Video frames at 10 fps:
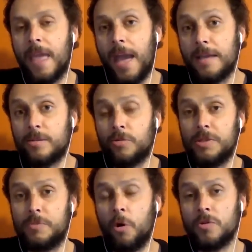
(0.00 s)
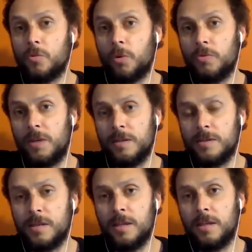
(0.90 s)
As a response, what we can
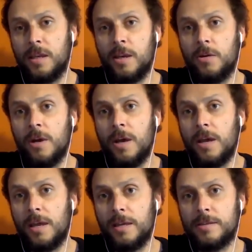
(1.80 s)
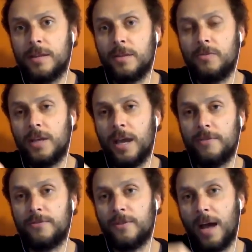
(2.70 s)
see here is that we
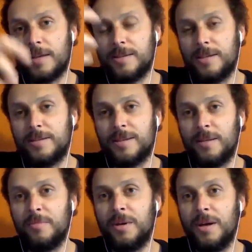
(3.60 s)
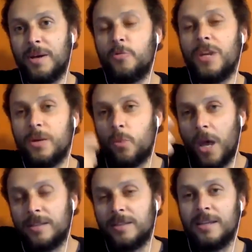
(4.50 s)
have a system
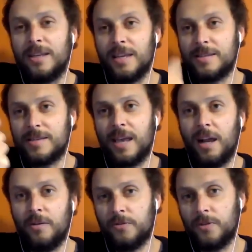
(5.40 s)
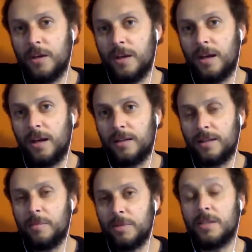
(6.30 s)
reinventing itself,
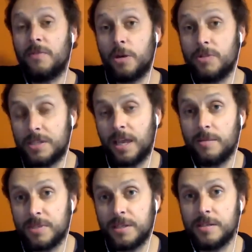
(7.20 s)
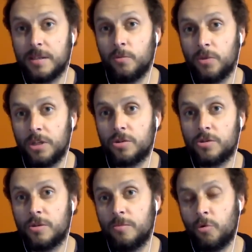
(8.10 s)
namely the very same system
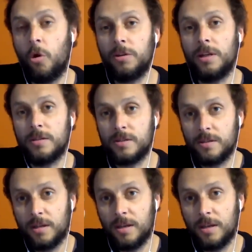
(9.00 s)
which brought us